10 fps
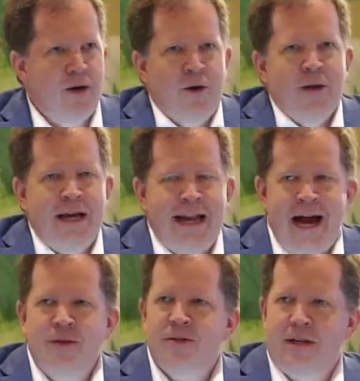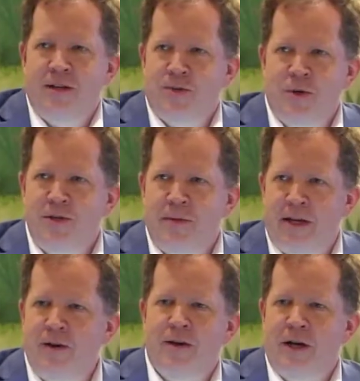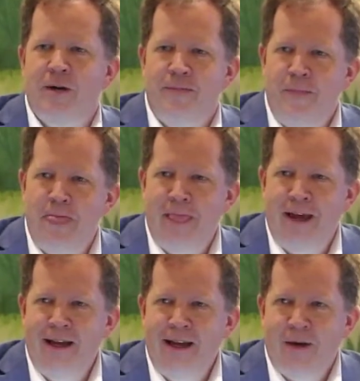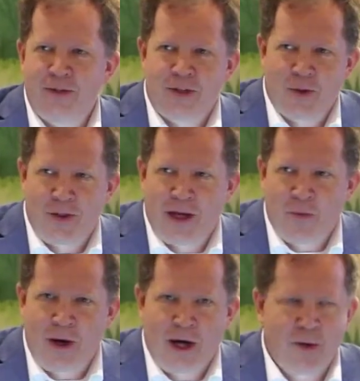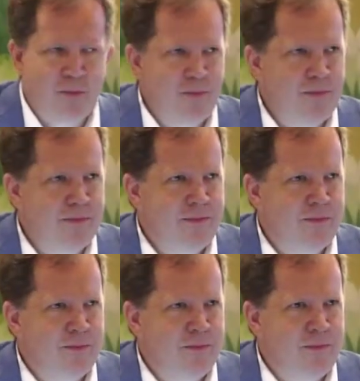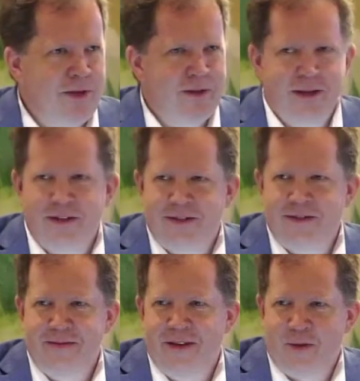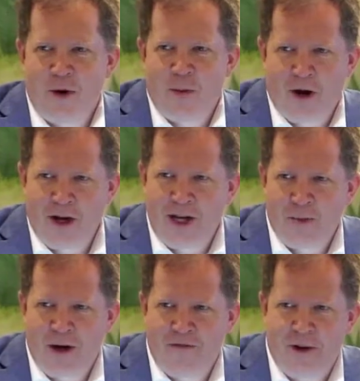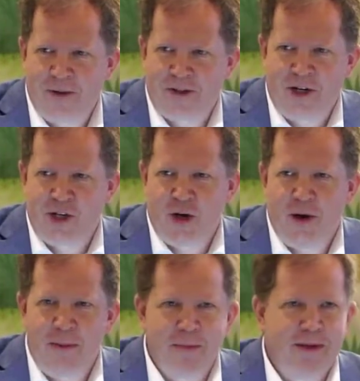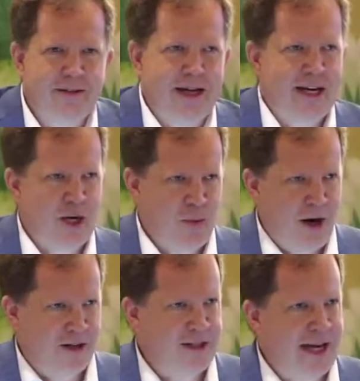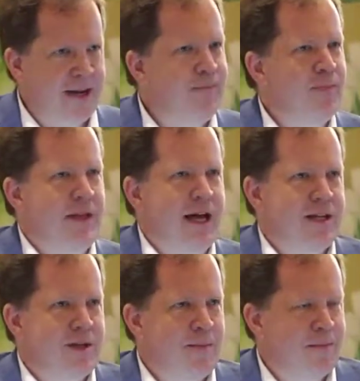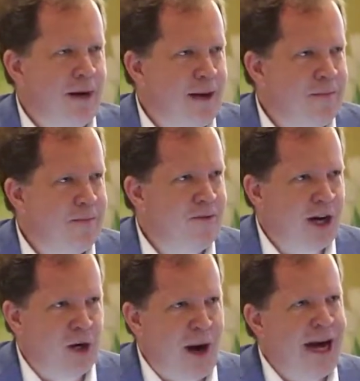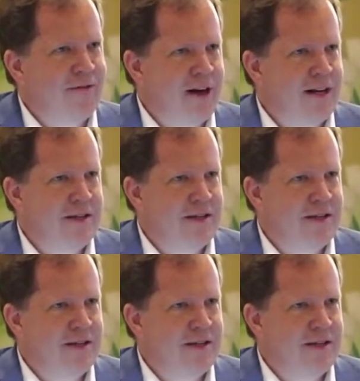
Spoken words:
only announced the consortium a year ago. It was the sort of thing where you throw a party and you wonder if anyone's going to show up, and here we are today. So I'm very gratified